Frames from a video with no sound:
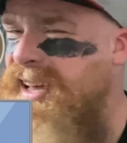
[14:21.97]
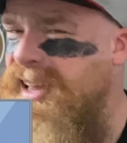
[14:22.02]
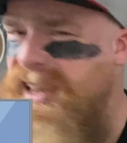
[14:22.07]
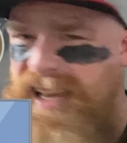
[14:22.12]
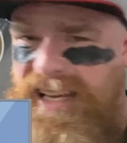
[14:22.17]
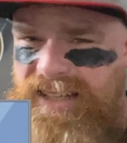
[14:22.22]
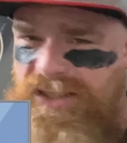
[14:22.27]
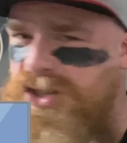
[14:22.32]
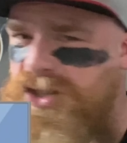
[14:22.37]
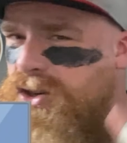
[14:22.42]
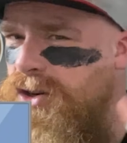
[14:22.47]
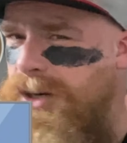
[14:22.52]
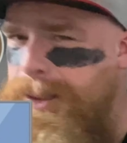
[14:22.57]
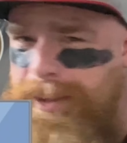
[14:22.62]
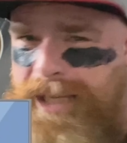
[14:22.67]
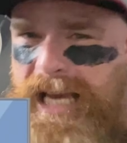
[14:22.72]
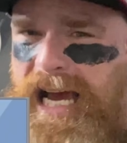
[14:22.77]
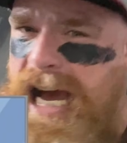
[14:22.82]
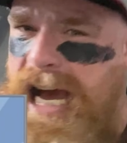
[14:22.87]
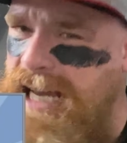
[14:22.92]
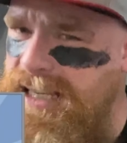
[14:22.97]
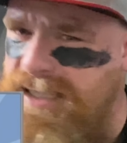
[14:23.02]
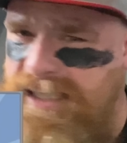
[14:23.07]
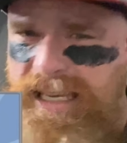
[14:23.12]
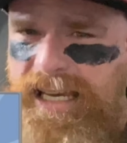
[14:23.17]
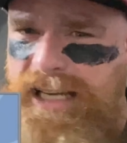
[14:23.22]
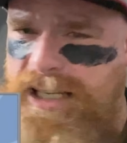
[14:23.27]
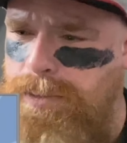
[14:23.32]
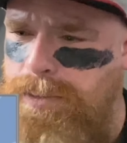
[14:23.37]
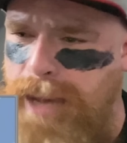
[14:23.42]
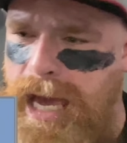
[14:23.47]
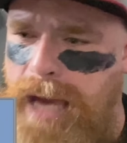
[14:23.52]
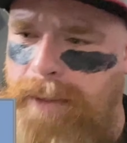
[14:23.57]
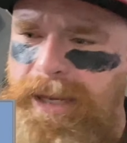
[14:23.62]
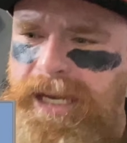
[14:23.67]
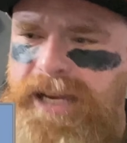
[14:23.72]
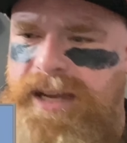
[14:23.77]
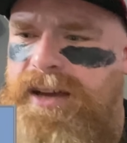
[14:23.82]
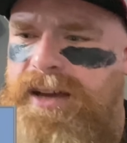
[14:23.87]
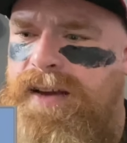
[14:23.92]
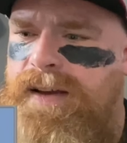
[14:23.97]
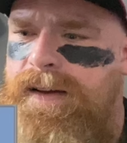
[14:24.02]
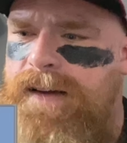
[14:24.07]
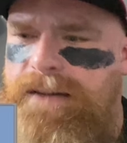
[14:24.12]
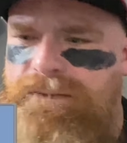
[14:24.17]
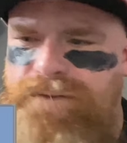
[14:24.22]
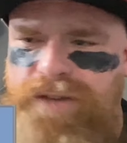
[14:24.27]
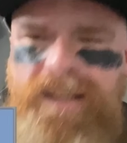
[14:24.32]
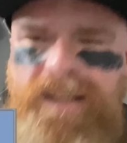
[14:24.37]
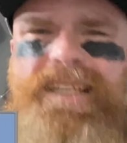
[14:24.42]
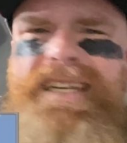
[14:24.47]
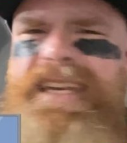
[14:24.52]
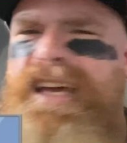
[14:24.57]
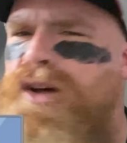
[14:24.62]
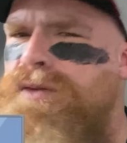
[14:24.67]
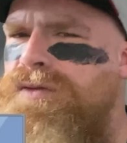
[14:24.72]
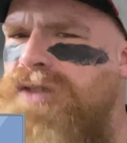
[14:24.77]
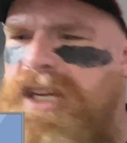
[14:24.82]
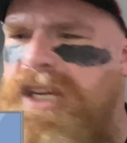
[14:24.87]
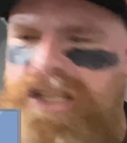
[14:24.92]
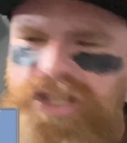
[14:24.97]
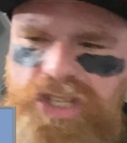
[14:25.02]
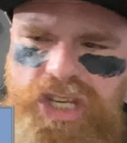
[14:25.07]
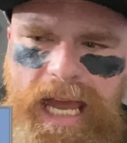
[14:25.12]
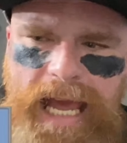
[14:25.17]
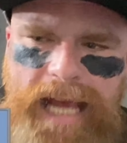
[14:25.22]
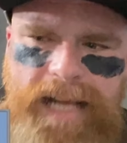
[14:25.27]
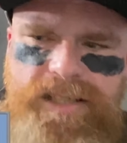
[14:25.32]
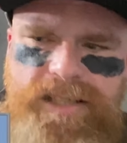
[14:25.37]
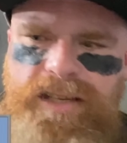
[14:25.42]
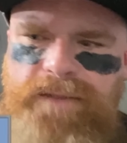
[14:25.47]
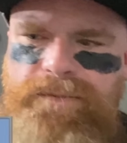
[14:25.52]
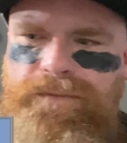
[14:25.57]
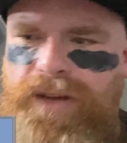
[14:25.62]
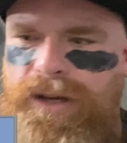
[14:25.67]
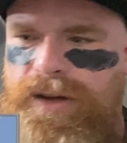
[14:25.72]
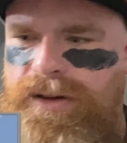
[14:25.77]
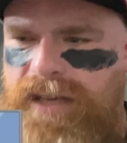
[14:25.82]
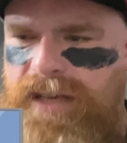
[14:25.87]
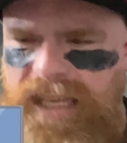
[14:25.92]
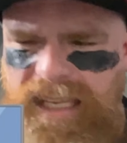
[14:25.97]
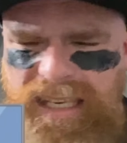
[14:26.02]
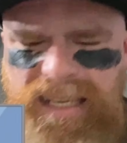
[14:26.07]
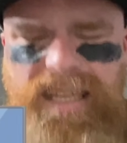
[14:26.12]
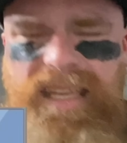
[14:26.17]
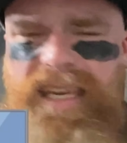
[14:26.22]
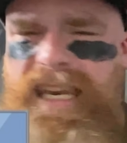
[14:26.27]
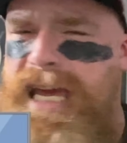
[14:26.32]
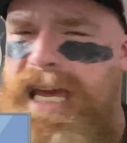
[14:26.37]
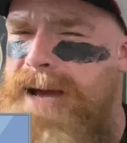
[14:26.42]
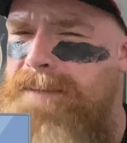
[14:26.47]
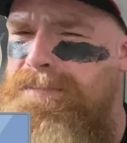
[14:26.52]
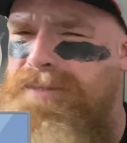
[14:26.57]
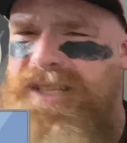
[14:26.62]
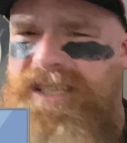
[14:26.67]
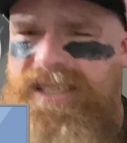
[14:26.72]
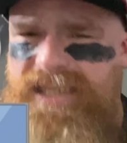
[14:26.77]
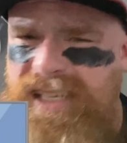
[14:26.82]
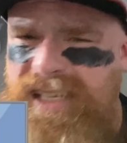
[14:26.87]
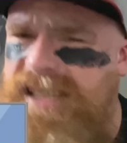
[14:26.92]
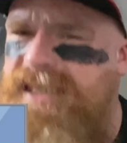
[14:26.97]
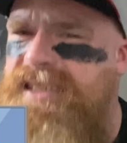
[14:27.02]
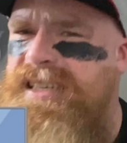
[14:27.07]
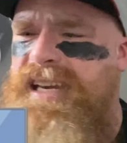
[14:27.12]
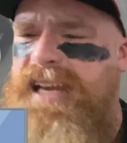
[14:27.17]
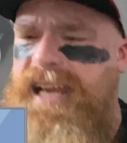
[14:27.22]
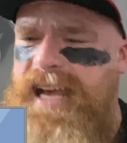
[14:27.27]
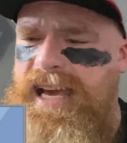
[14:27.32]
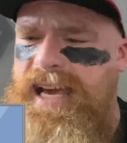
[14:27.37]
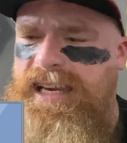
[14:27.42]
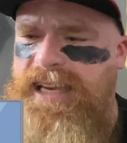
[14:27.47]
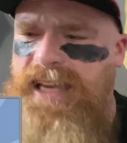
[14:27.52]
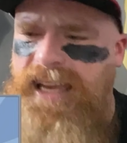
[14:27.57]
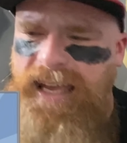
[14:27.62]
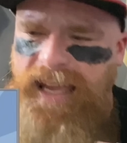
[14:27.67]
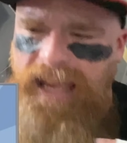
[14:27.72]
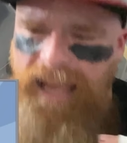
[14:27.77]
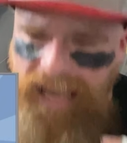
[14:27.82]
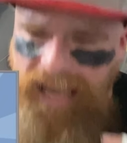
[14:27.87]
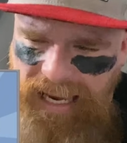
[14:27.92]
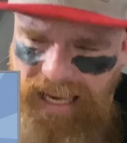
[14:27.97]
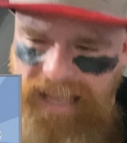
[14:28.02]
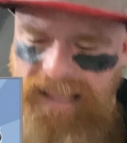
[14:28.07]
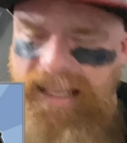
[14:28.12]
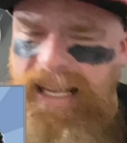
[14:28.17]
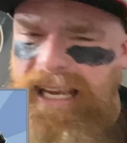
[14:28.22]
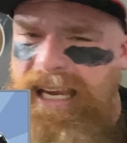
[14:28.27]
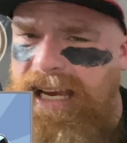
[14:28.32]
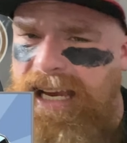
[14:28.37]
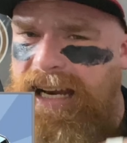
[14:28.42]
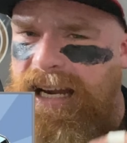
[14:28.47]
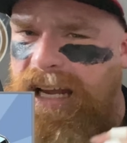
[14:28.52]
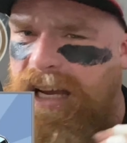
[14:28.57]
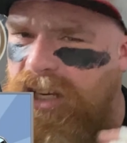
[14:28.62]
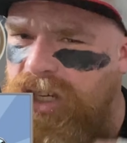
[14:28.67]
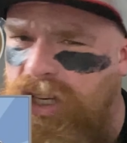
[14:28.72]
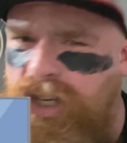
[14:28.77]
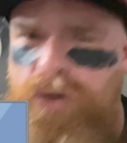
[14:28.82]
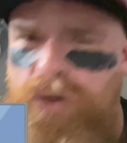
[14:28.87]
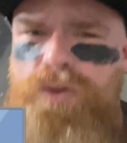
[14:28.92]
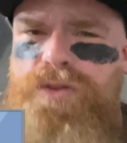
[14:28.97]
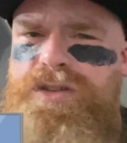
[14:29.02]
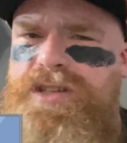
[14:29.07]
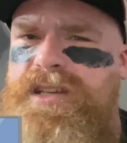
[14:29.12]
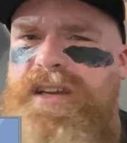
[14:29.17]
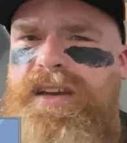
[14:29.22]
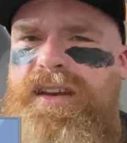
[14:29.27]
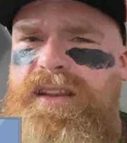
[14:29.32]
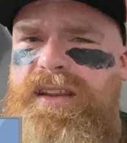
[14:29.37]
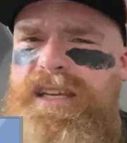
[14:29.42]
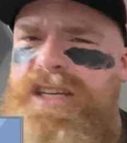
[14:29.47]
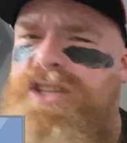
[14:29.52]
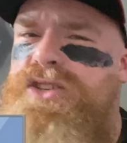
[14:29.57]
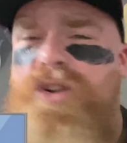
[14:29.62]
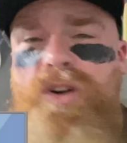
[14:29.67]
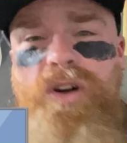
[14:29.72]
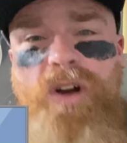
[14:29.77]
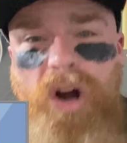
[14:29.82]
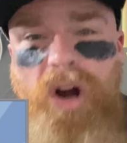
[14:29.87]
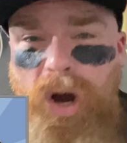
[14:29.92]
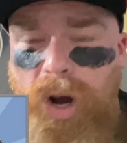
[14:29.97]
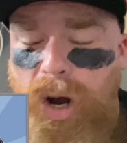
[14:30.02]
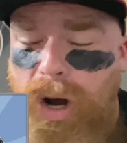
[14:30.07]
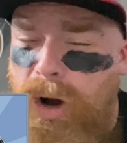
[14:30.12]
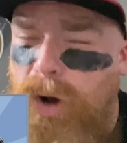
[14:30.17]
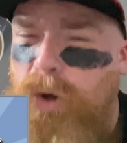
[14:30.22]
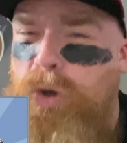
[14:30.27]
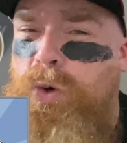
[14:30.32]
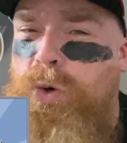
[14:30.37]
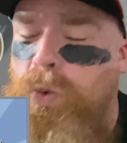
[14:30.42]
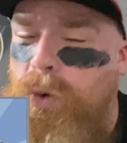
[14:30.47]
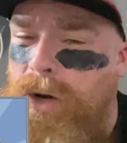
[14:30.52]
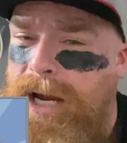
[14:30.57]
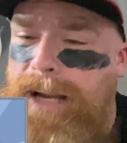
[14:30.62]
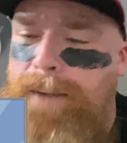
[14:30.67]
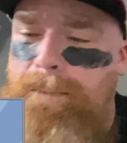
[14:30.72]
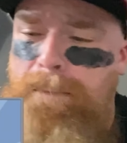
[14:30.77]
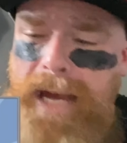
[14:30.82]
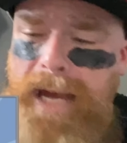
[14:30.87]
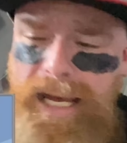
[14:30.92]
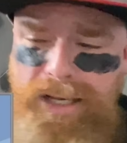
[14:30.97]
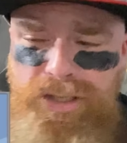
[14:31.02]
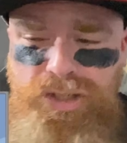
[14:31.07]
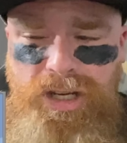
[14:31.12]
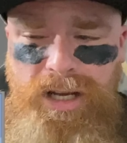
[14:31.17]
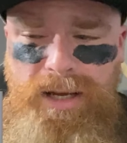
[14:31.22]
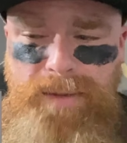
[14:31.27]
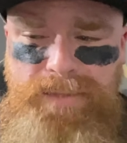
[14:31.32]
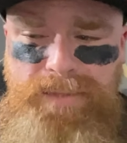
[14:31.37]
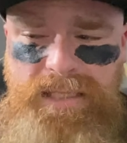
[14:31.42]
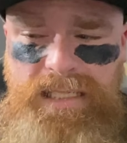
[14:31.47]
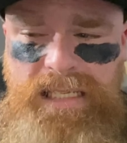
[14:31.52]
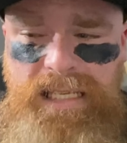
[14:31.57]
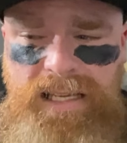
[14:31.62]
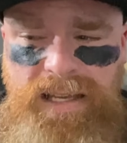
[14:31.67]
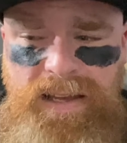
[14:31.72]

That screams hot sex, baby. Philadelphia, Jacksonville, Indianapolis, Cincinnati, Atlanta, Houston. These are all great matchups.